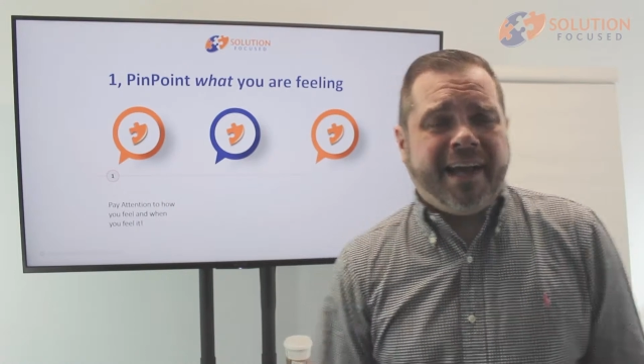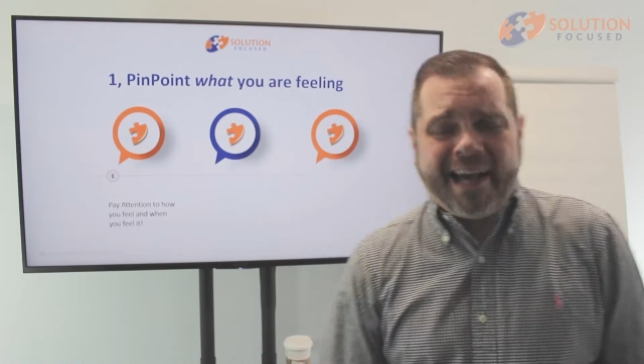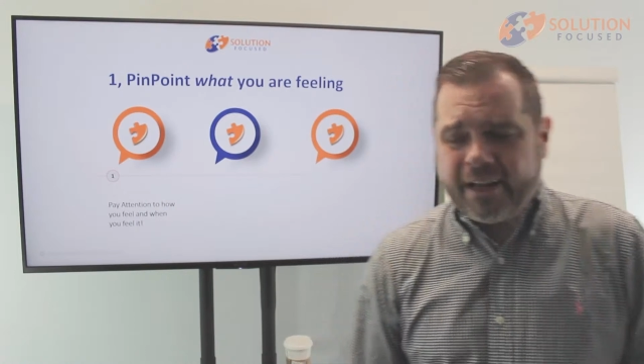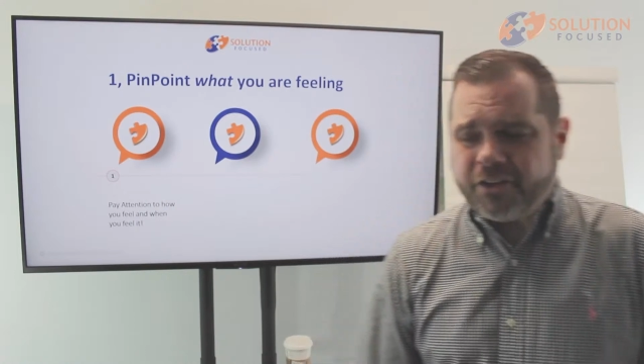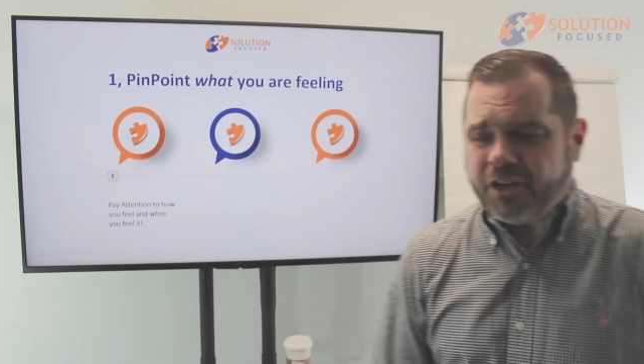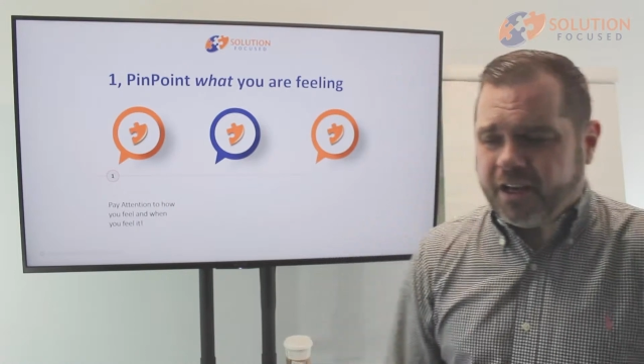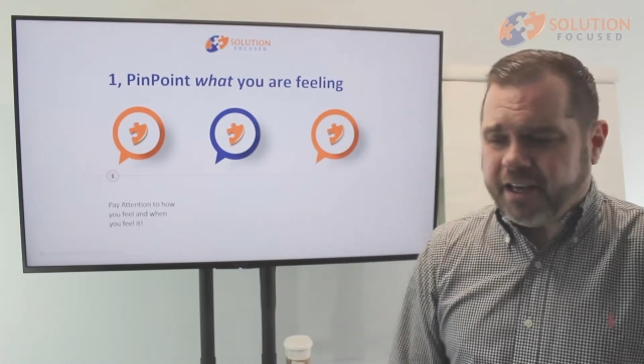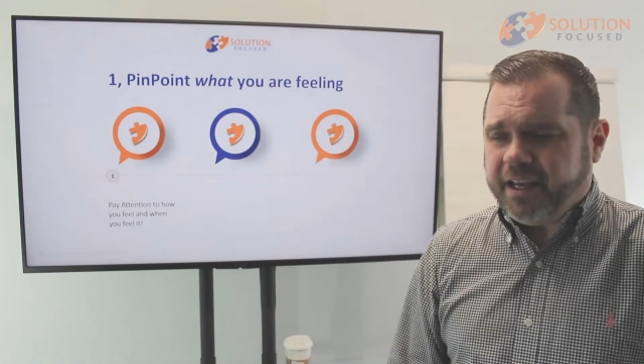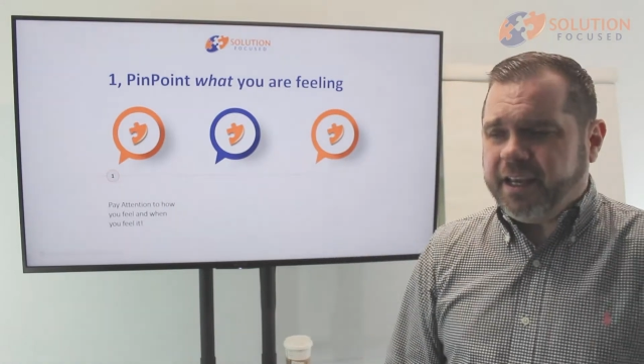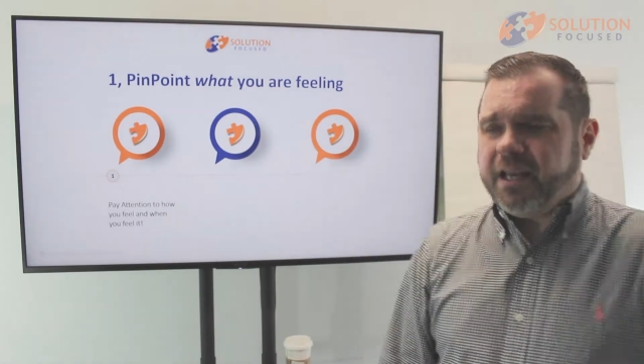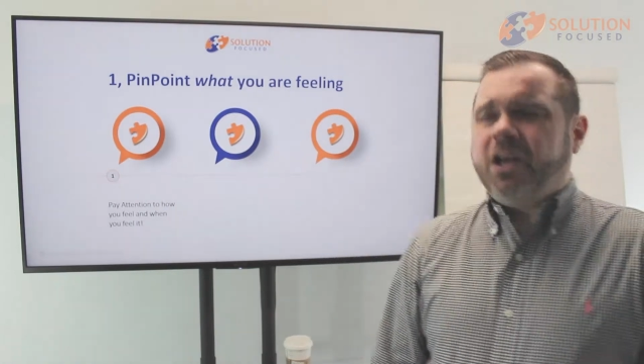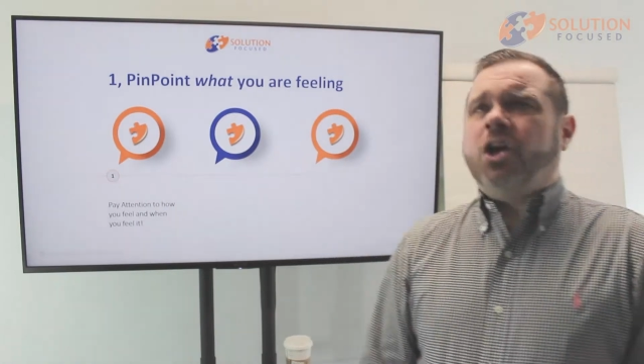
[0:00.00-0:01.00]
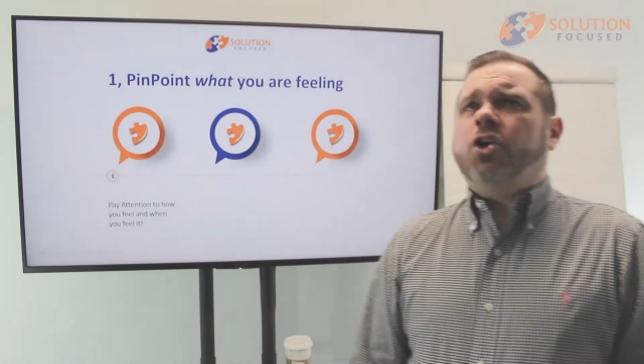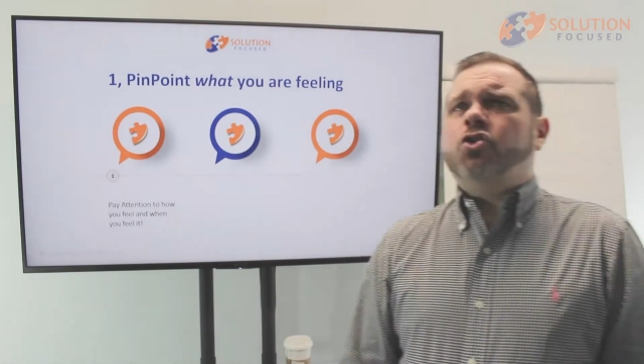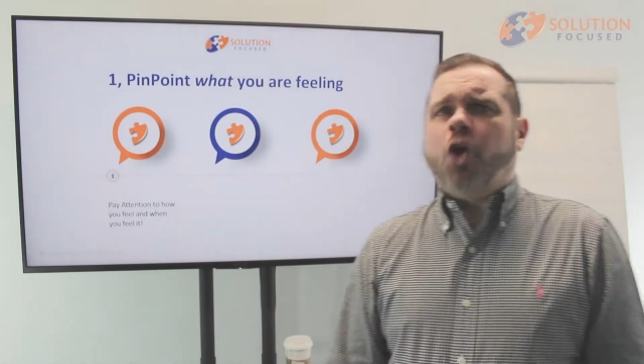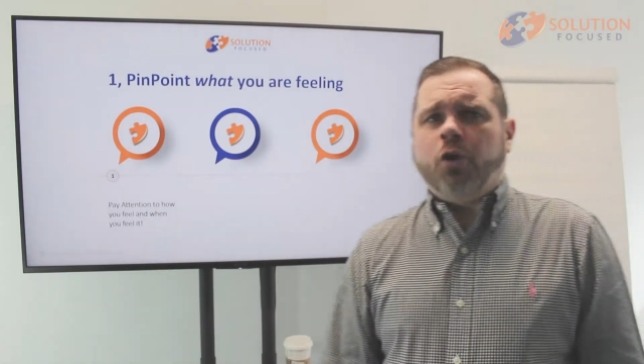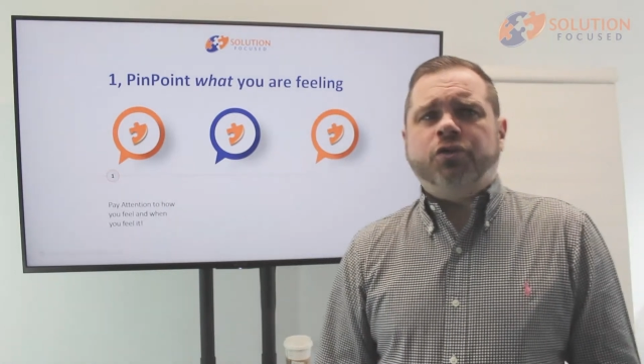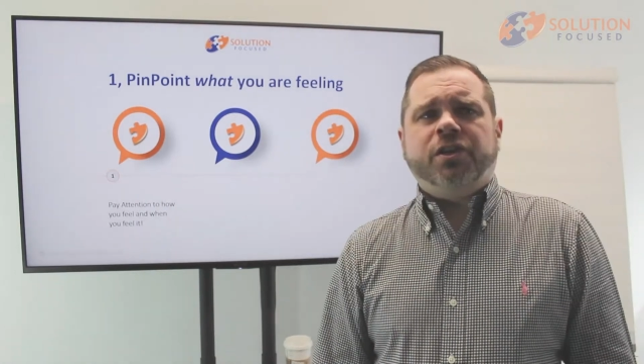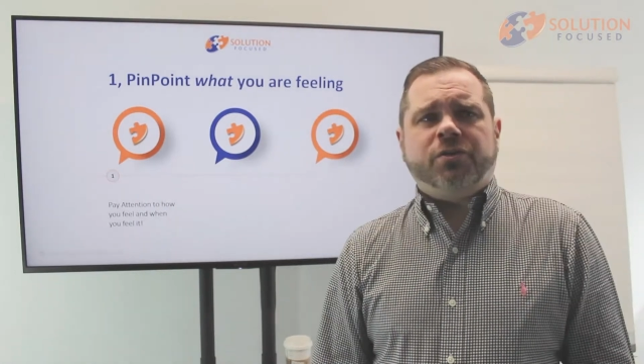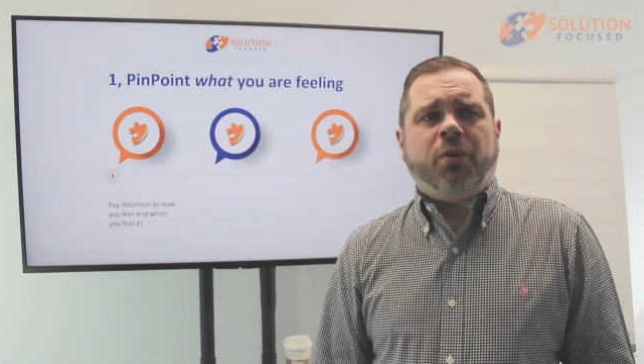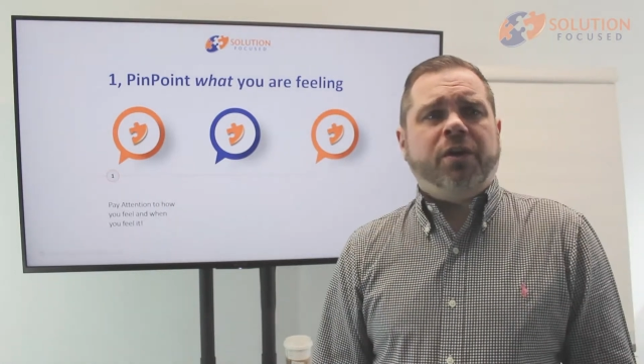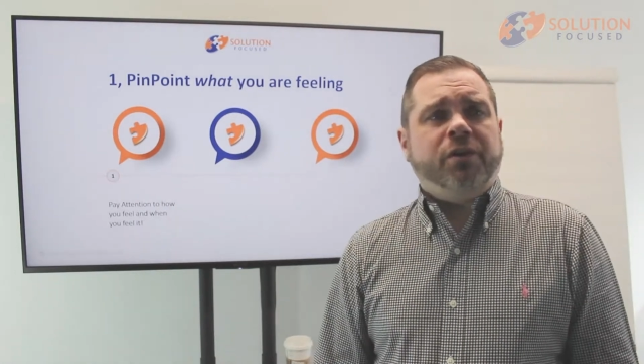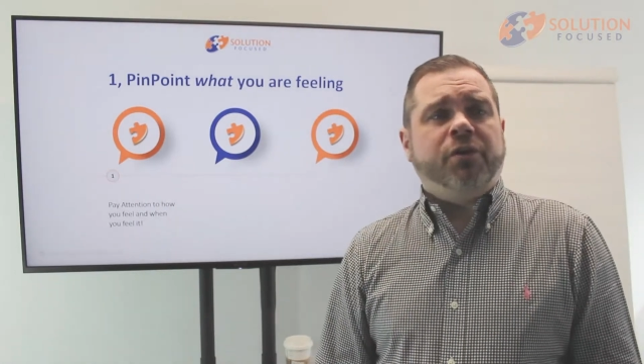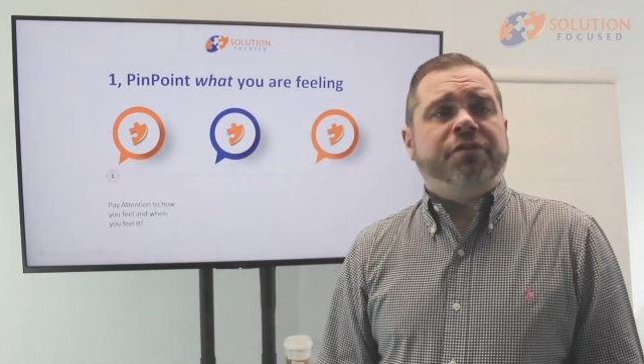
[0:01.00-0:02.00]
Actually, notice
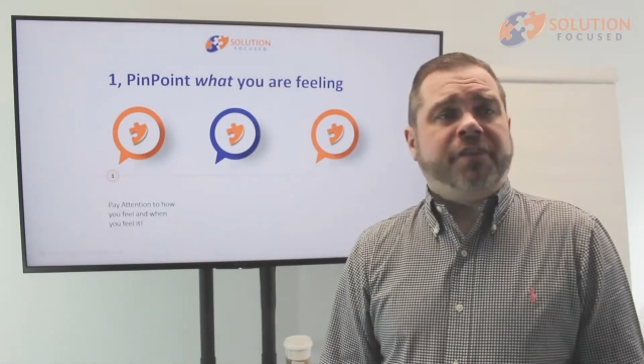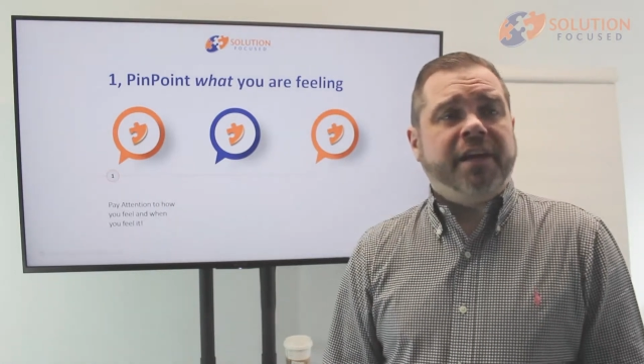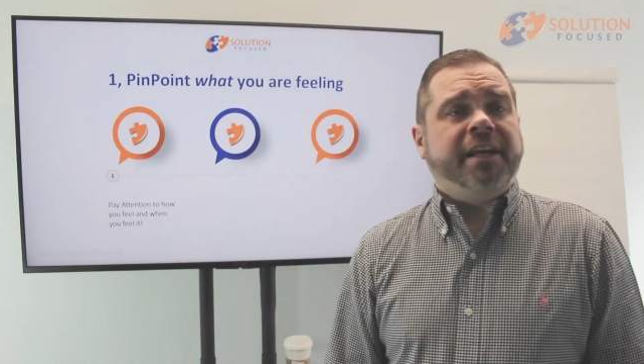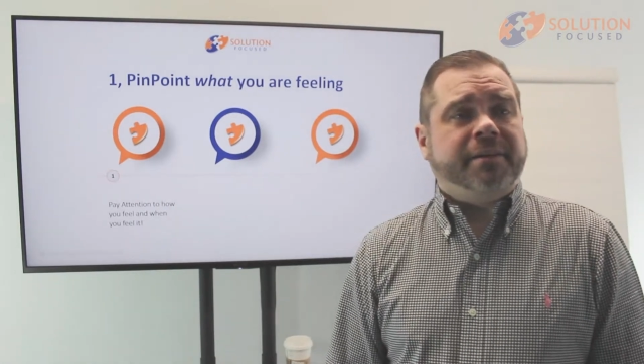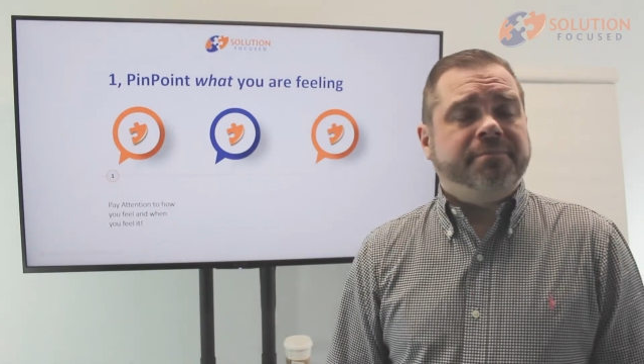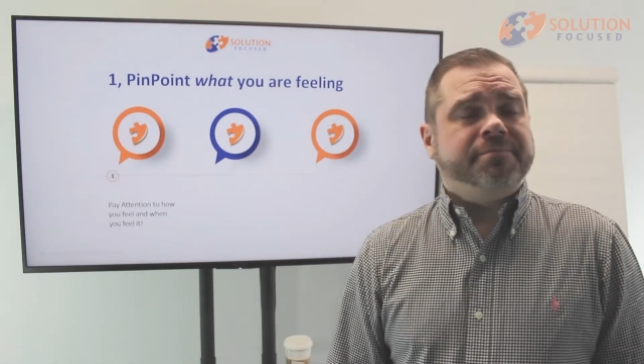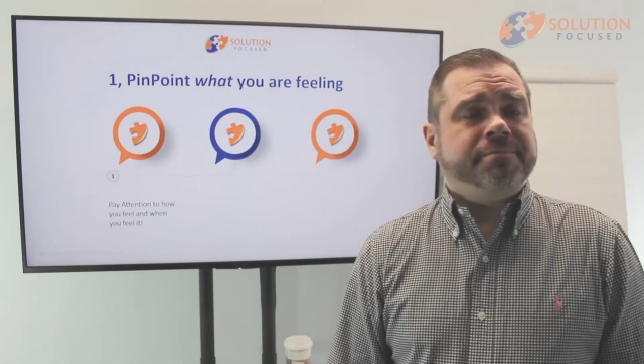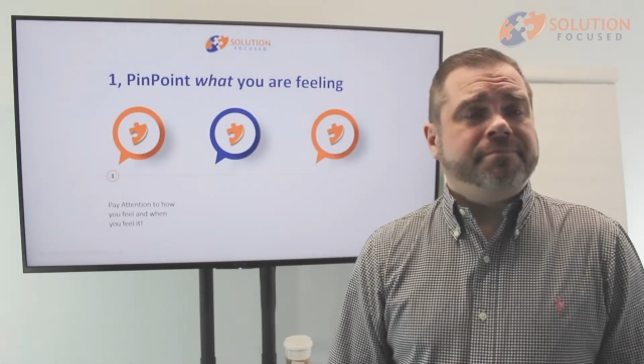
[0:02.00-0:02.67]
what you're feeling.